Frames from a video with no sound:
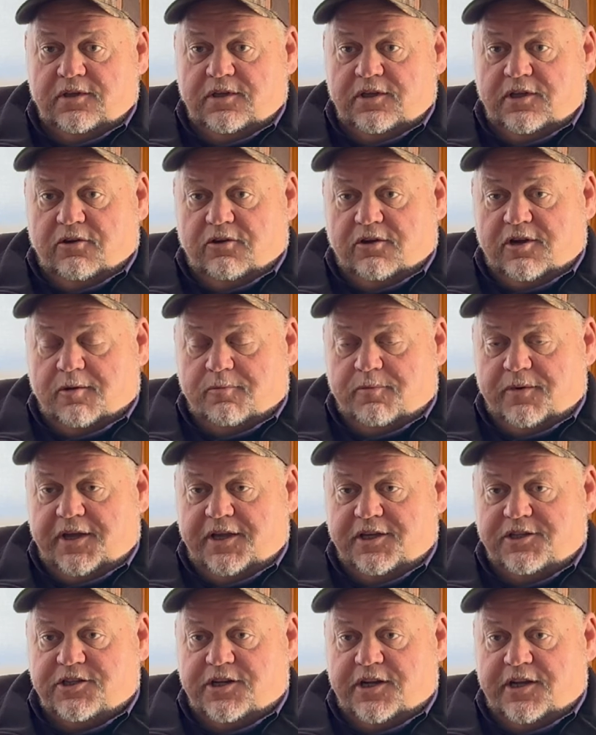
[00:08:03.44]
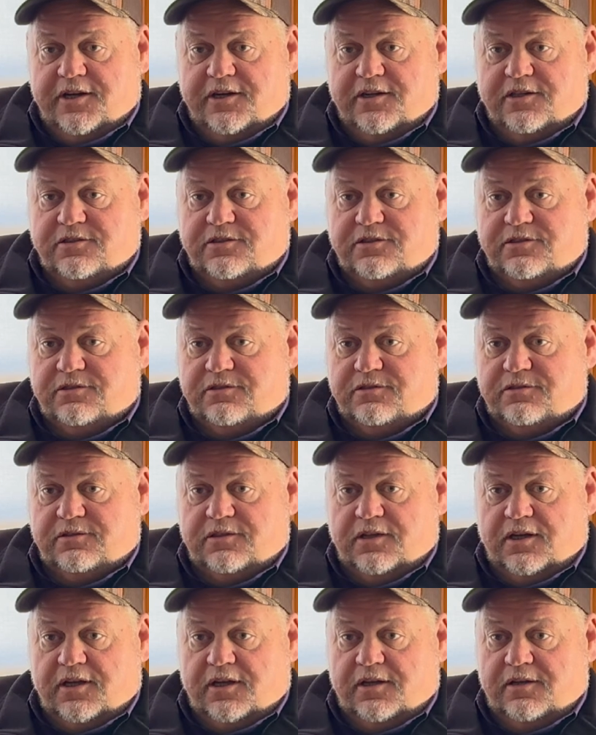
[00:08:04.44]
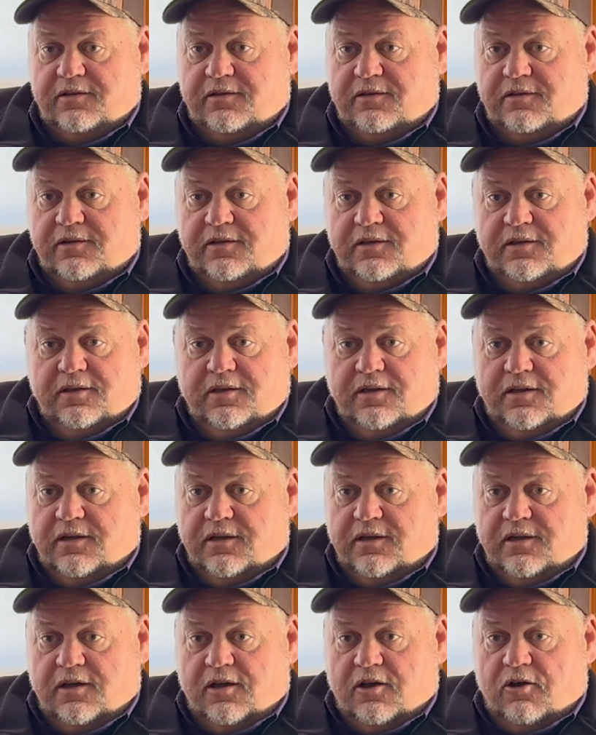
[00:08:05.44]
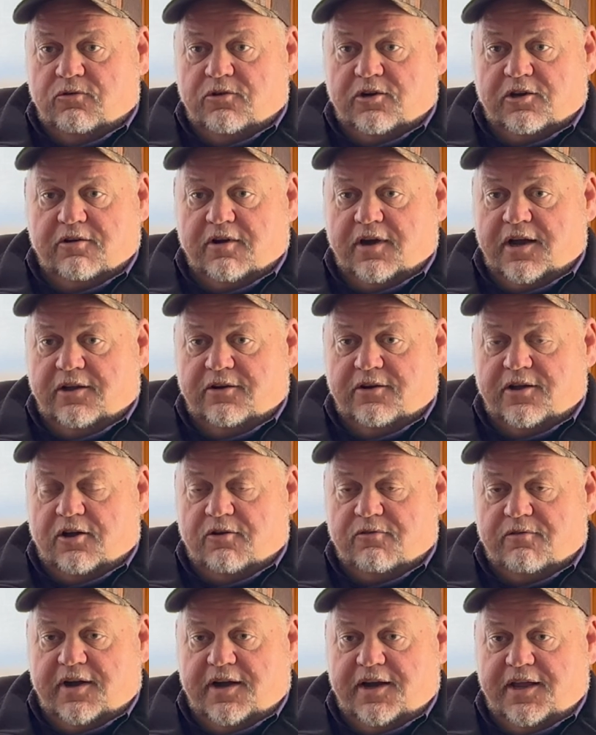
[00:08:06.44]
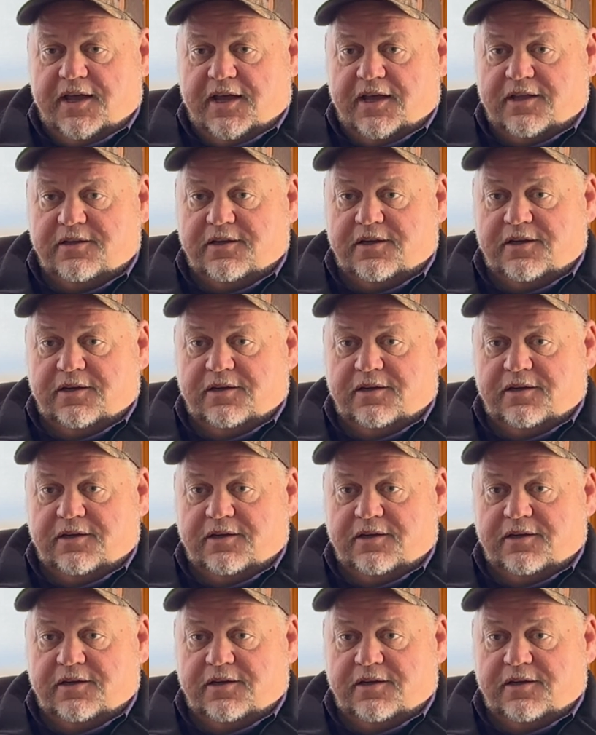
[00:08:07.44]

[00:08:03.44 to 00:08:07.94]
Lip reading: a couple of engineers on the ground already out there.